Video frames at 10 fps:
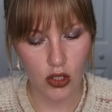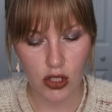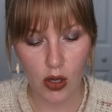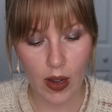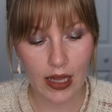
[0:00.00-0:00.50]

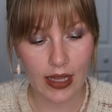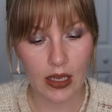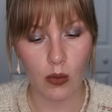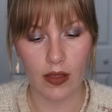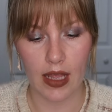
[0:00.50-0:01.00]
So I
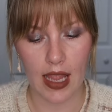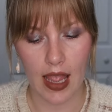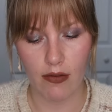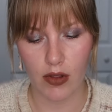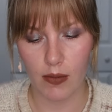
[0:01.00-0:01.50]
like when they
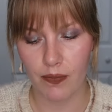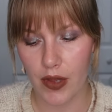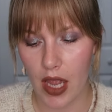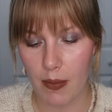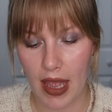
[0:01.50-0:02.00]
have them.
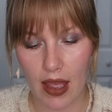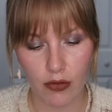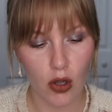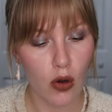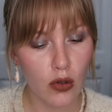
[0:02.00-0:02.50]
I
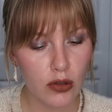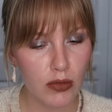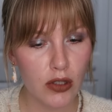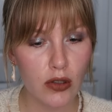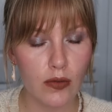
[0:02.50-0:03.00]
have Cold
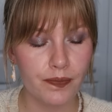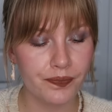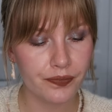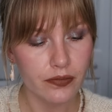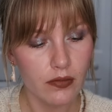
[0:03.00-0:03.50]
Moon.
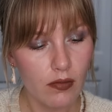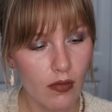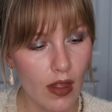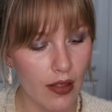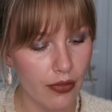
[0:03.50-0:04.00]

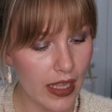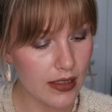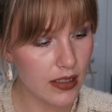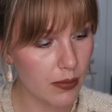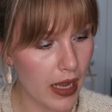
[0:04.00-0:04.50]

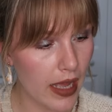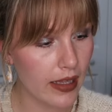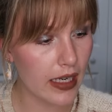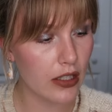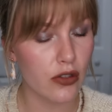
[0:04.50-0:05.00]
That's the
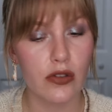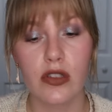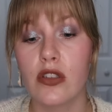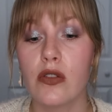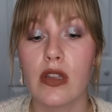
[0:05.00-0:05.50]
palette I use
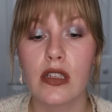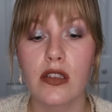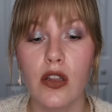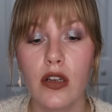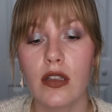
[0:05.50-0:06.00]
to do this
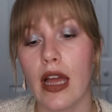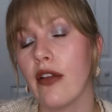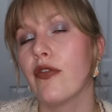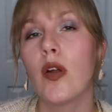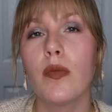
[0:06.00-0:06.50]
look. I
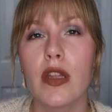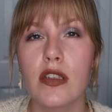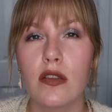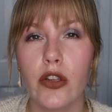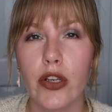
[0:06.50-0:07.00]
filmed
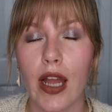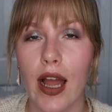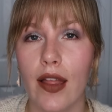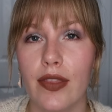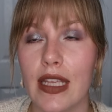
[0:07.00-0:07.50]
this look
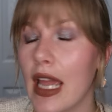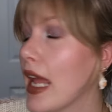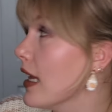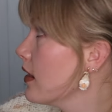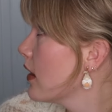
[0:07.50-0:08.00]
on the
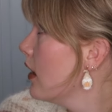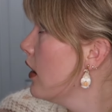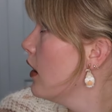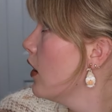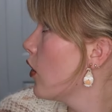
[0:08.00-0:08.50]
8th,
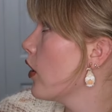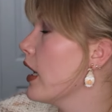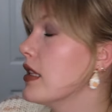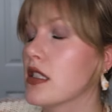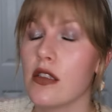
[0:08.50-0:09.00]
or
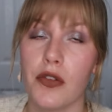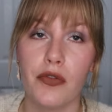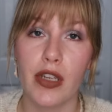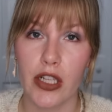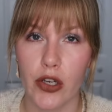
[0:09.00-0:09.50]
it's the
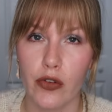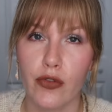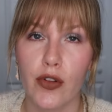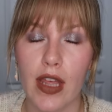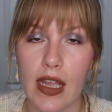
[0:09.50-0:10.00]
video
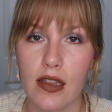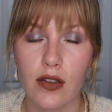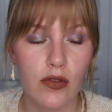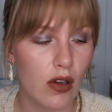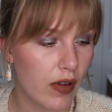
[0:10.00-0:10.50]
for the 8th
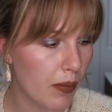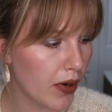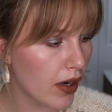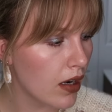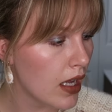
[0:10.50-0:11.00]
of
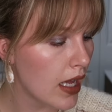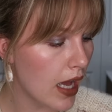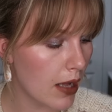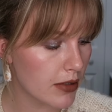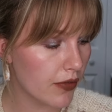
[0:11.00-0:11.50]
November.
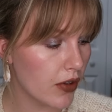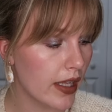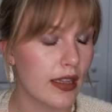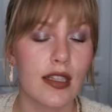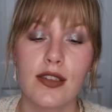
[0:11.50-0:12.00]
So if you
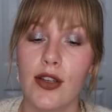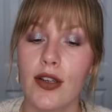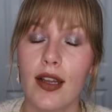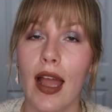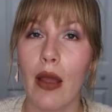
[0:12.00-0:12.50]
like this
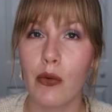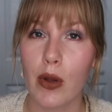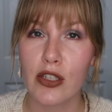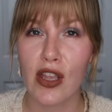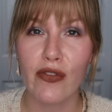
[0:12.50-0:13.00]
look, I would
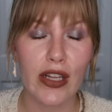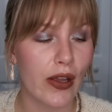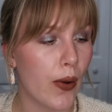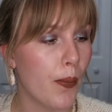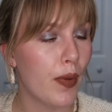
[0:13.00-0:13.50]
watch that
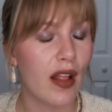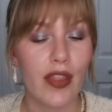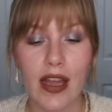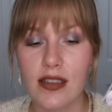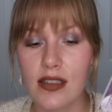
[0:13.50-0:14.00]
video. But
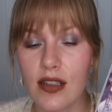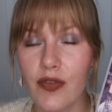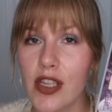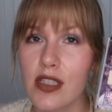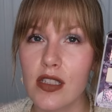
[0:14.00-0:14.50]

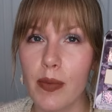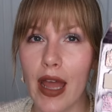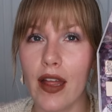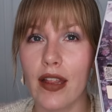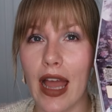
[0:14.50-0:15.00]
this is the
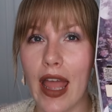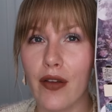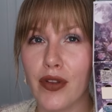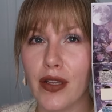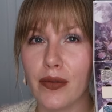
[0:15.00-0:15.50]
palette I
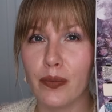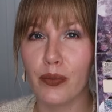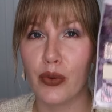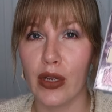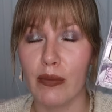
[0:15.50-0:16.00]
have it
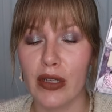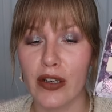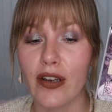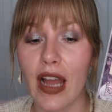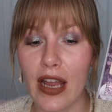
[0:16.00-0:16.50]

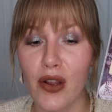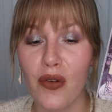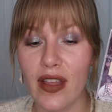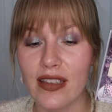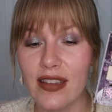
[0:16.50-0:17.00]
pre-mirror. I know
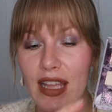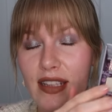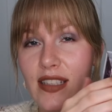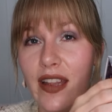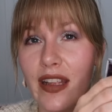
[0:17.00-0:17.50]
that they
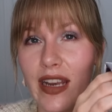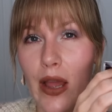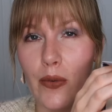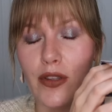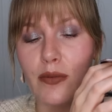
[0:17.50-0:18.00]
sell it
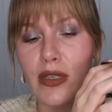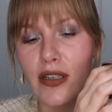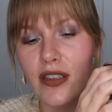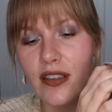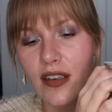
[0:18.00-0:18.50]
now with a
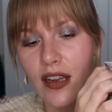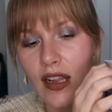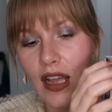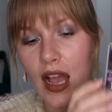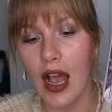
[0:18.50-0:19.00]
mirror,
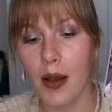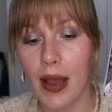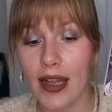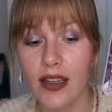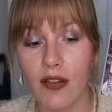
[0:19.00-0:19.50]

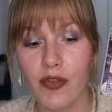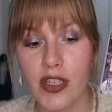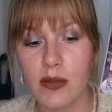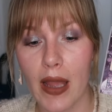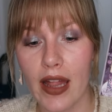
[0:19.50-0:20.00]
I love
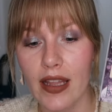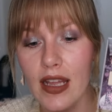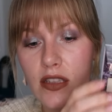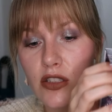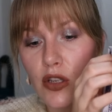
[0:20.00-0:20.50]
this palette.
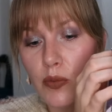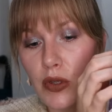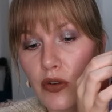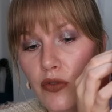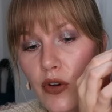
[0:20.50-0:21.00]
It's so
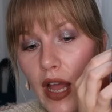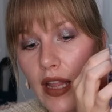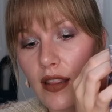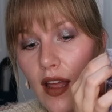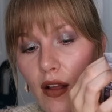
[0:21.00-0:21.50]
beautiful. I
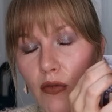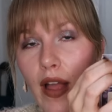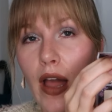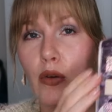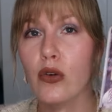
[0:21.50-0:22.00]
love
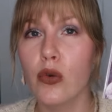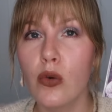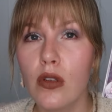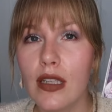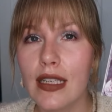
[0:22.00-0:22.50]
how
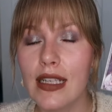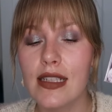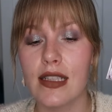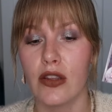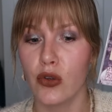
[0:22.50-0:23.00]
cool it
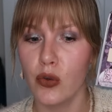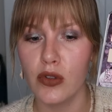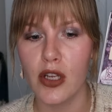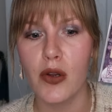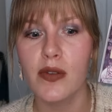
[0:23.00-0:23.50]
is and the cool
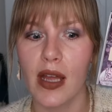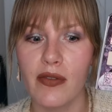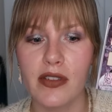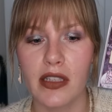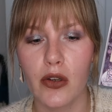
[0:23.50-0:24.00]
tones.
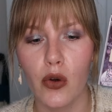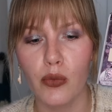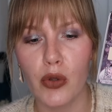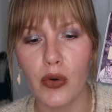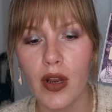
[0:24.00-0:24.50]
Obviously, Cold
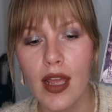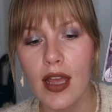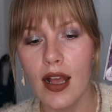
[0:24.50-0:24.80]
Moon.